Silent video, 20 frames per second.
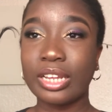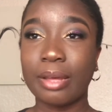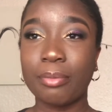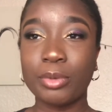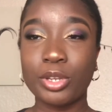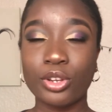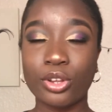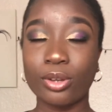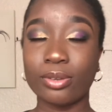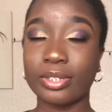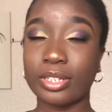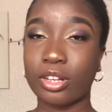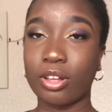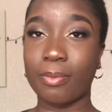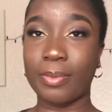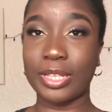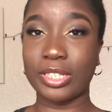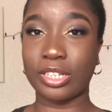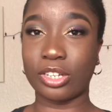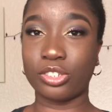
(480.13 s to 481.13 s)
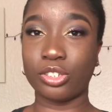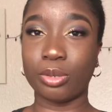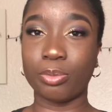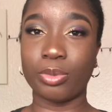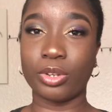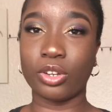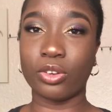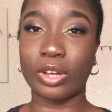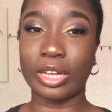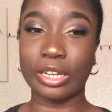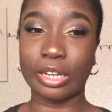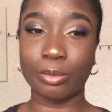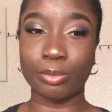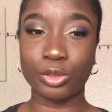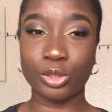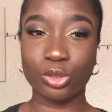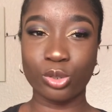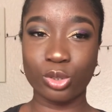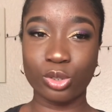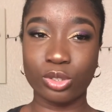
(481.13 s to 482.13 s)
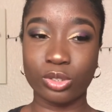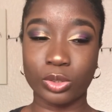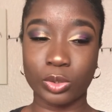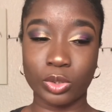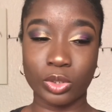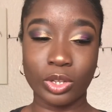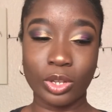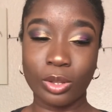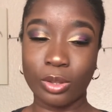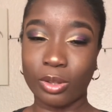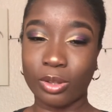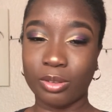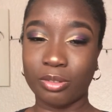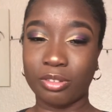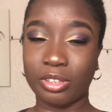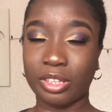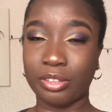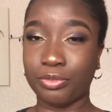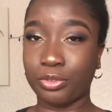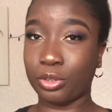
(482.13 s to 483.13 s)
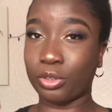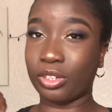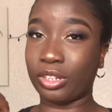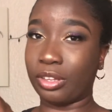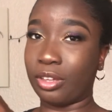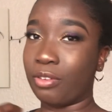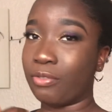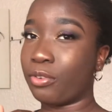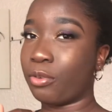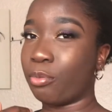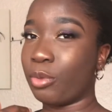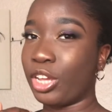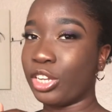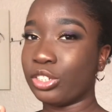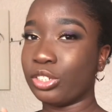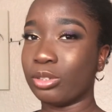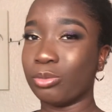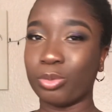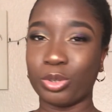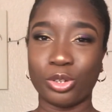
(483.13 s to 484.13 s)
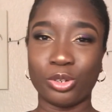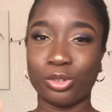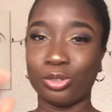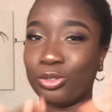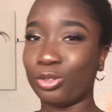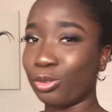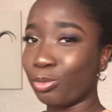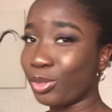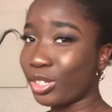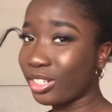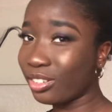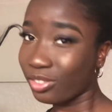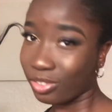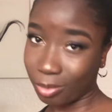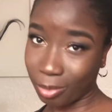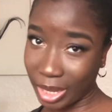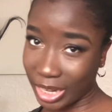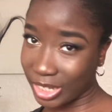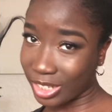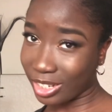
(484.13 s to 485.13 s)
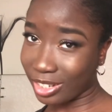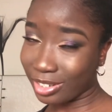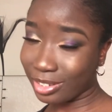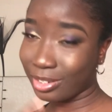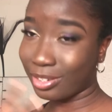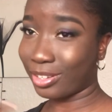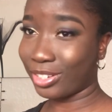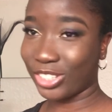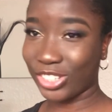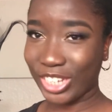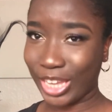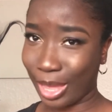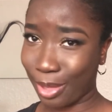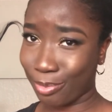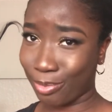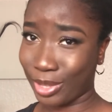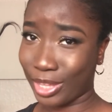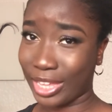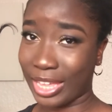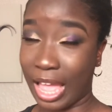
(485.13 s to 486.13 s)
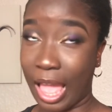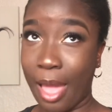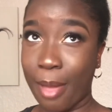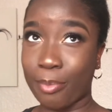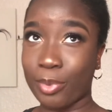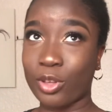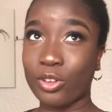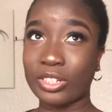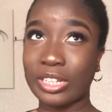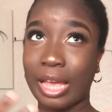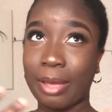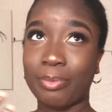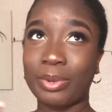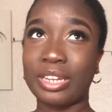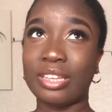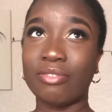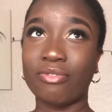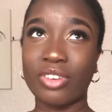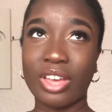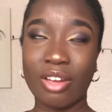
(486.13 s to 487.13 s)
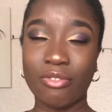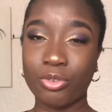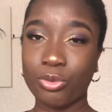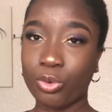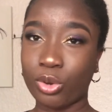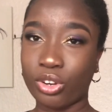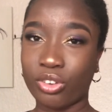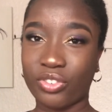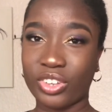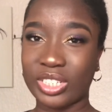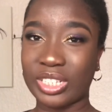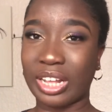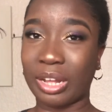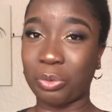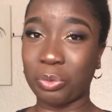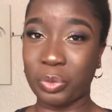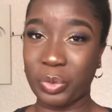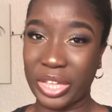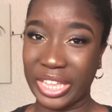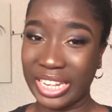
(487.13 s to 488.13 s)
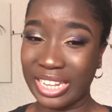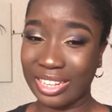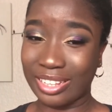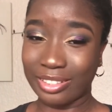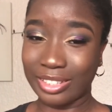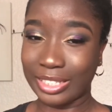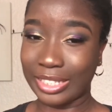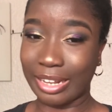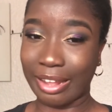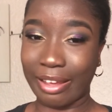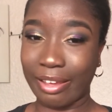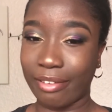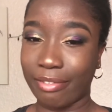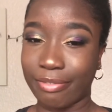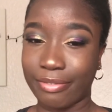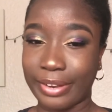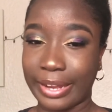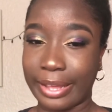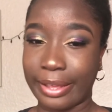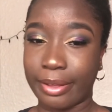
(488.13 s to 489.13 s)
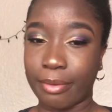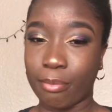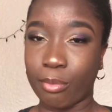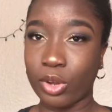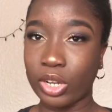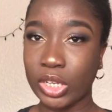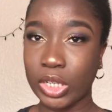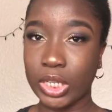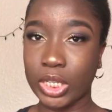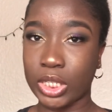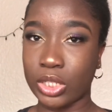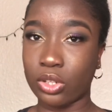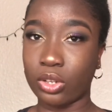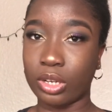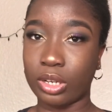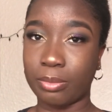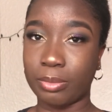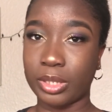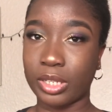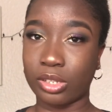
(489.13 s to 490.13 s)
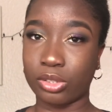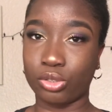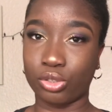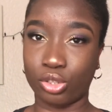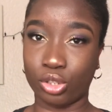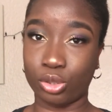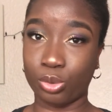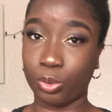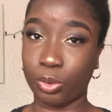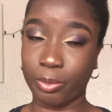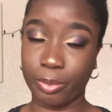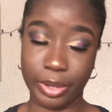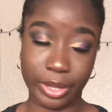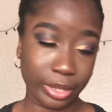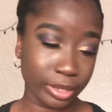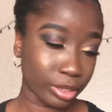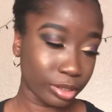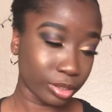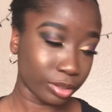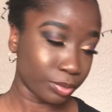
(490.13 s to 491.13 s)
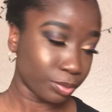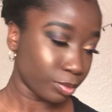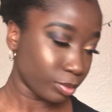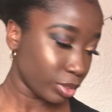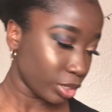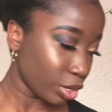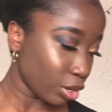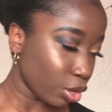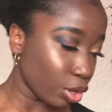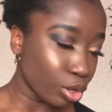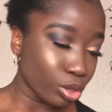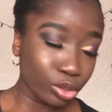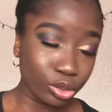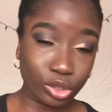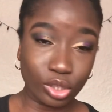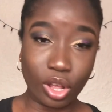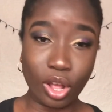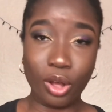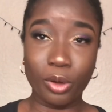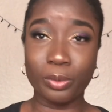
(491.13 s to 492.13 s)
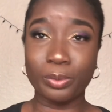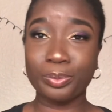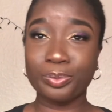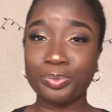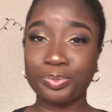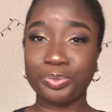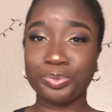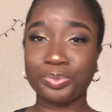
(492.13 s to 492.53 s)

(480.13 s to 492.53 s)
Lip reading: let me know in the comment section below and I'll be sure to give you the information, but not too much information. Do you get me? Because I believe every one of us can win in this life. Like money is not limited to just one person. So